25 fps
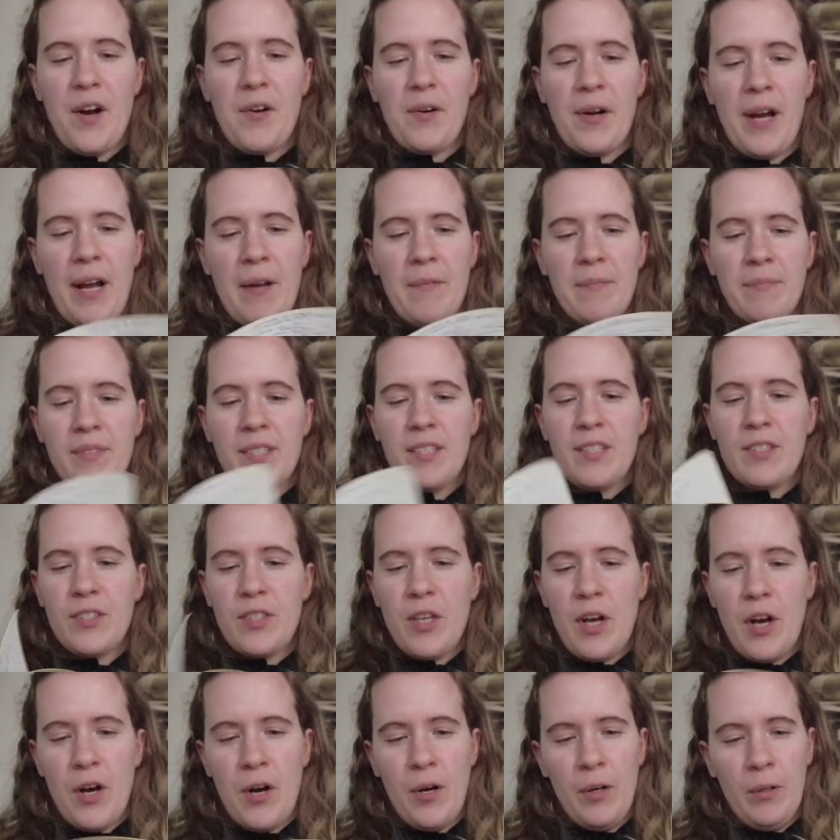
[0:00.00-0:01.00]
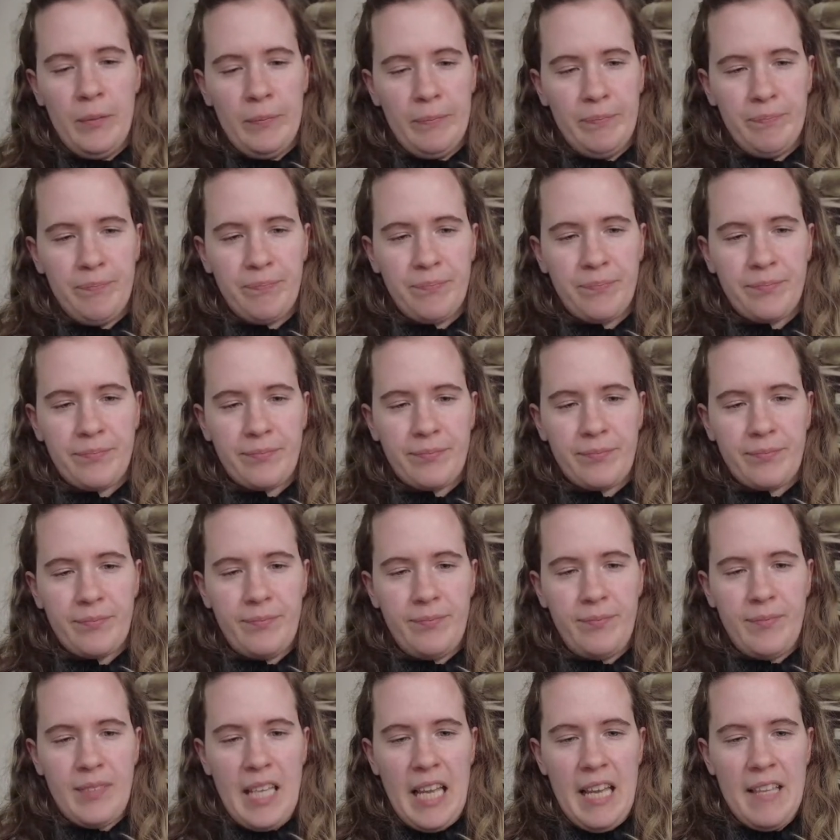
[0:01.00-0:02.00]
Okay, so
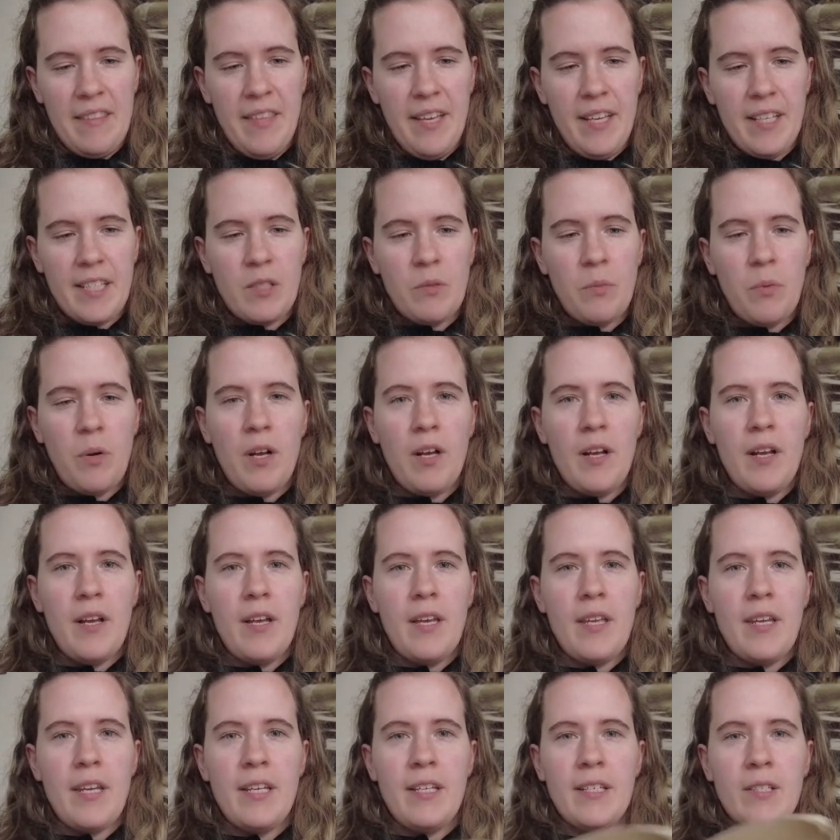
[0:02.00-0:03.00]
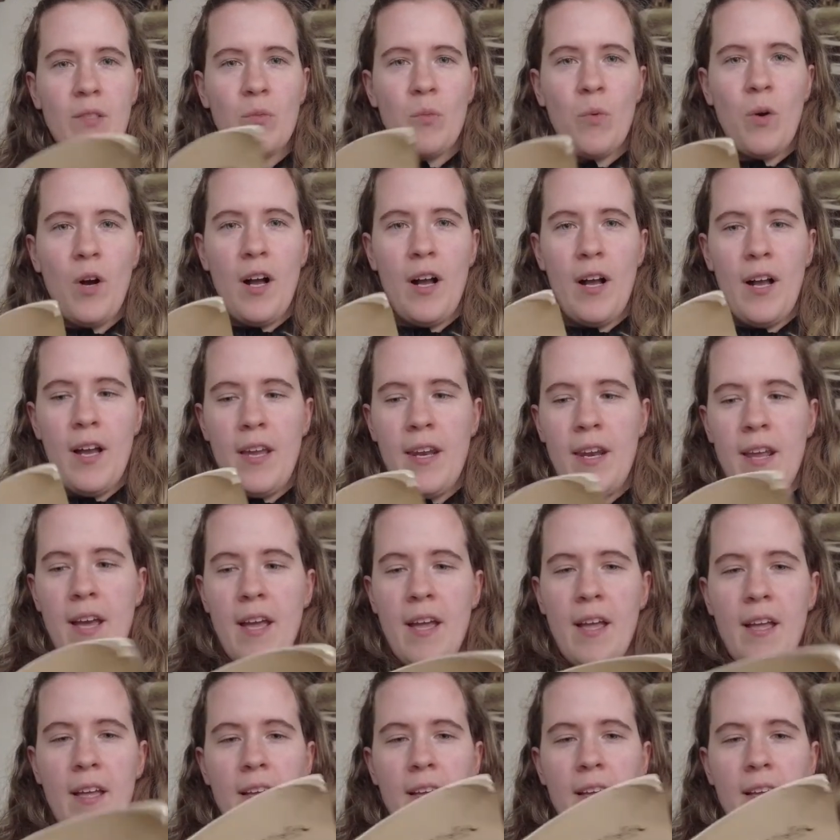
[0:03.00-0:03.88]
this one is one